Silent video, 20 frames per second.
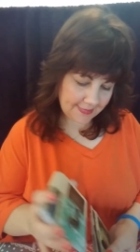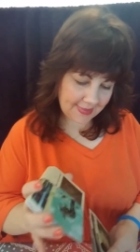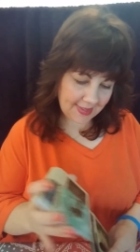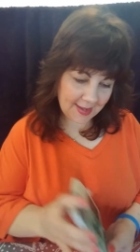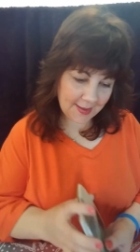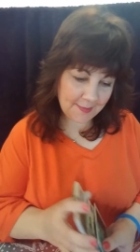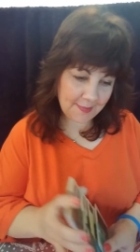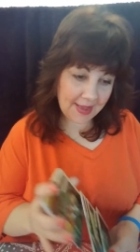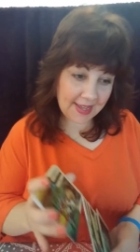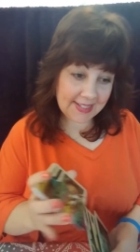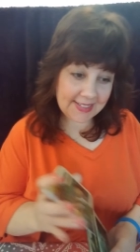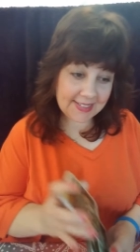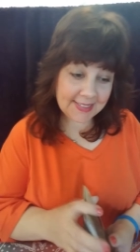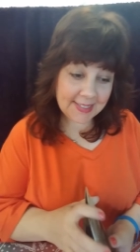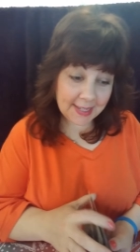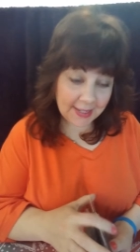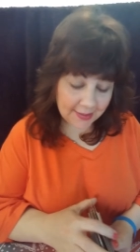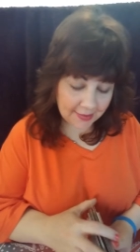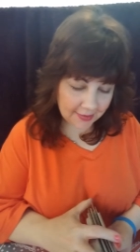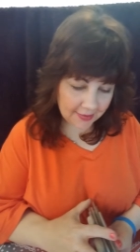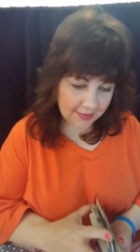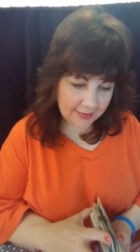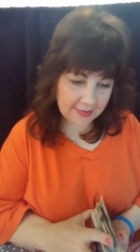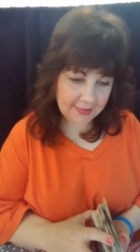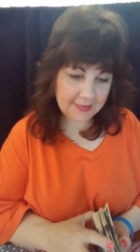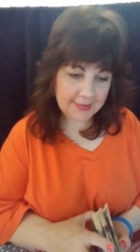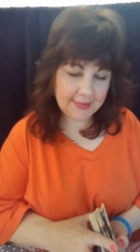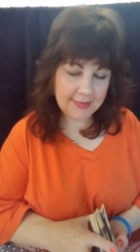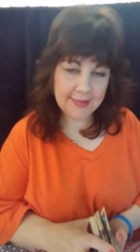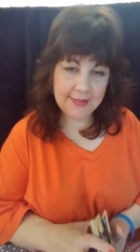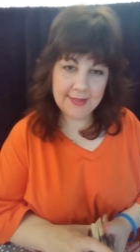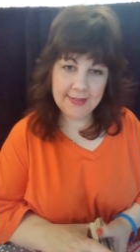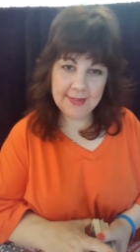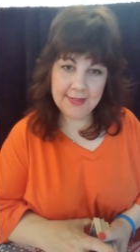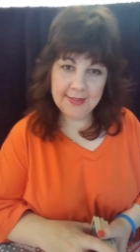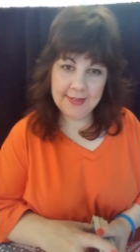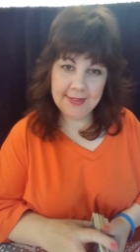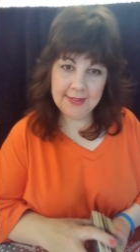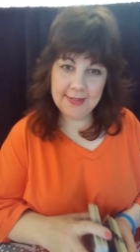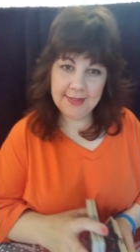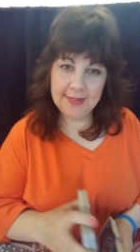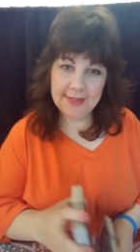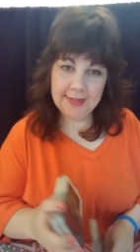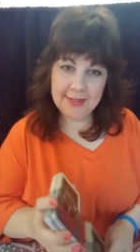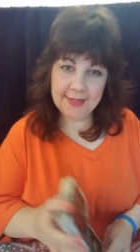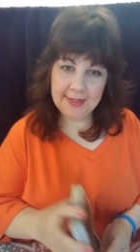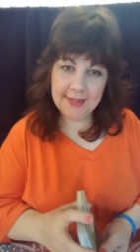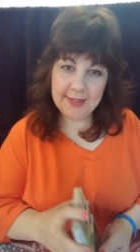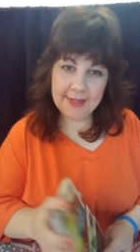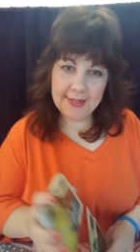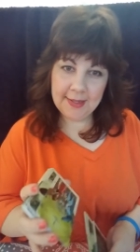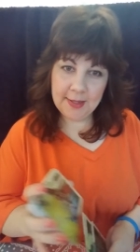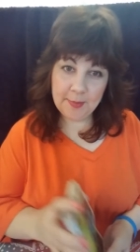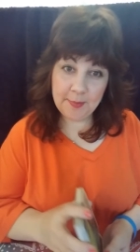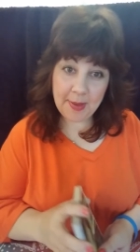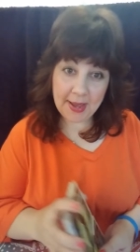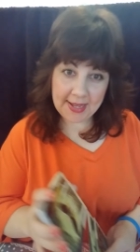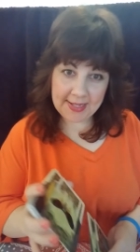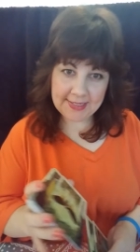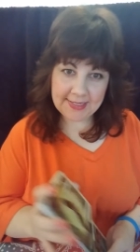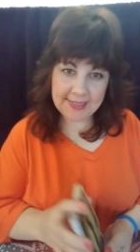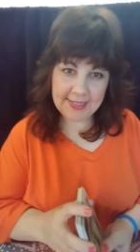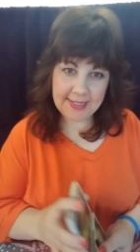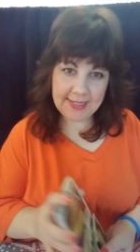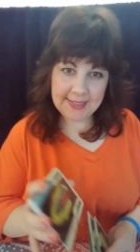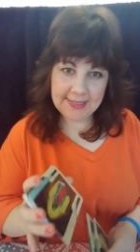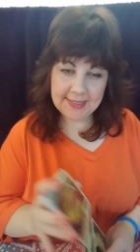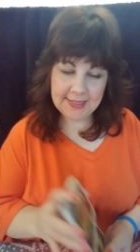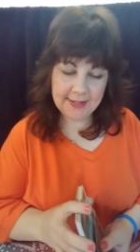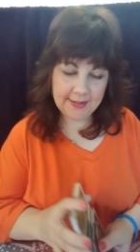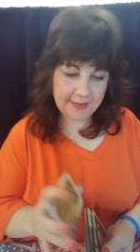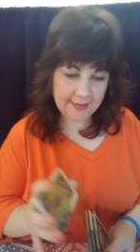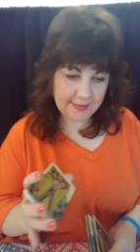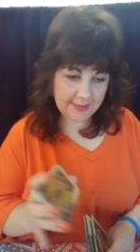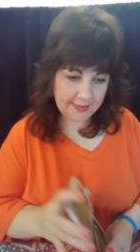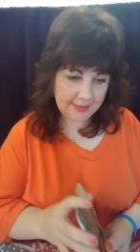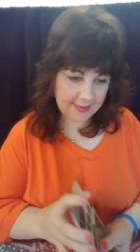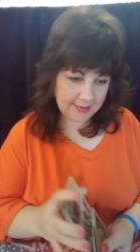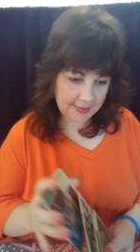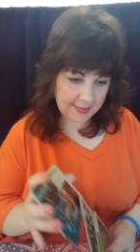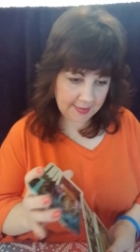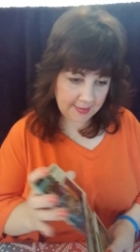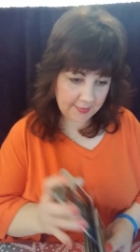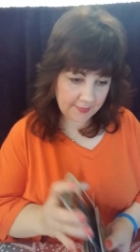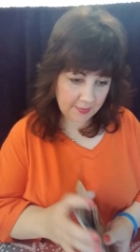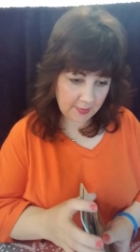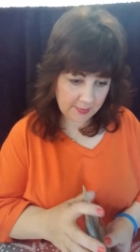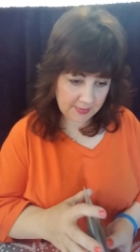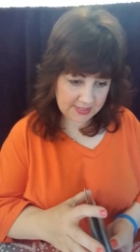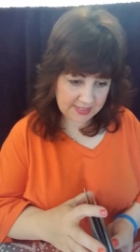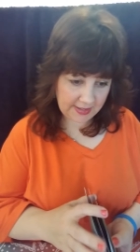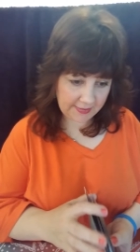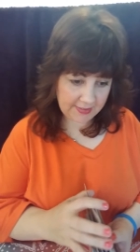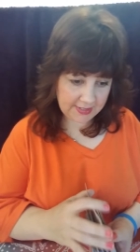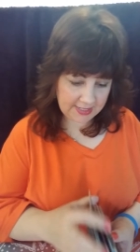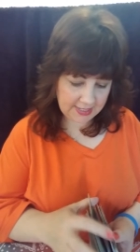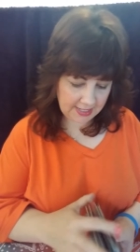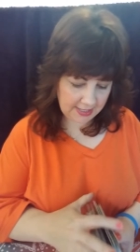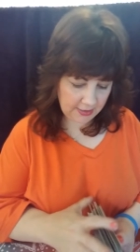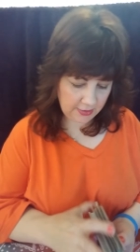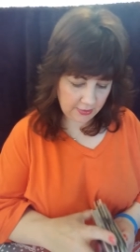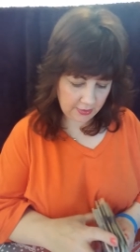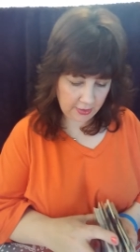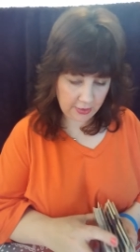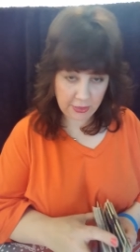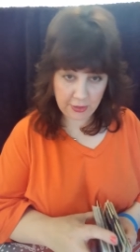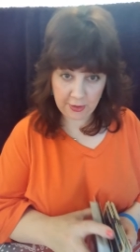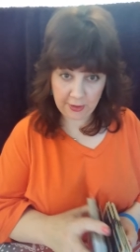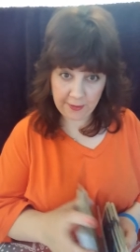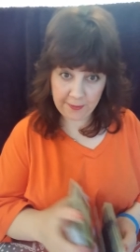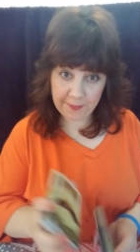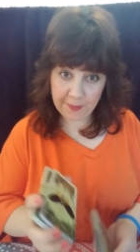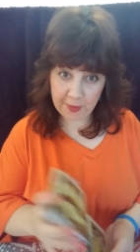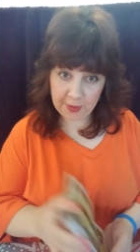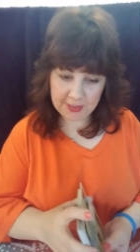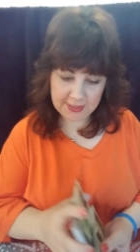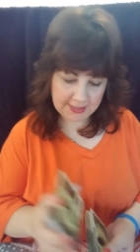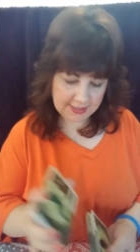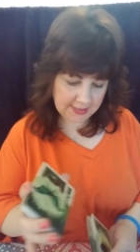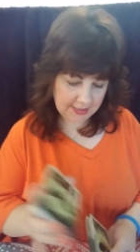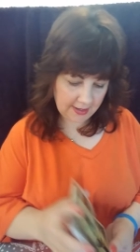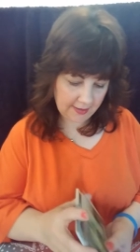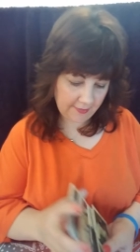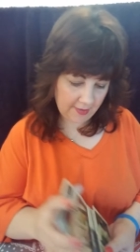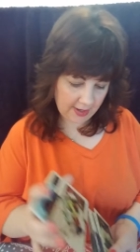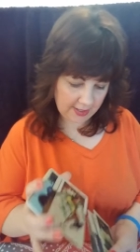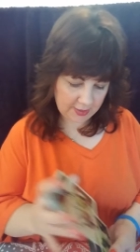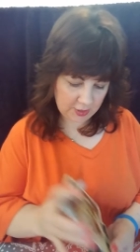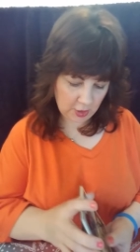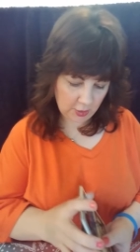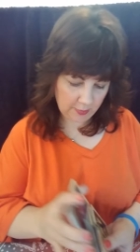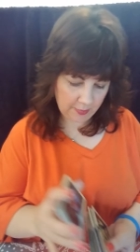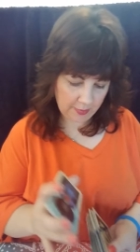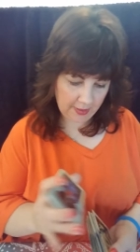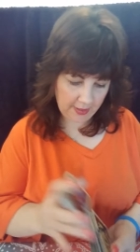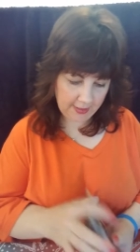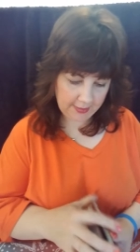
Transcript: My single Pisces from the 17th to the 31st of October.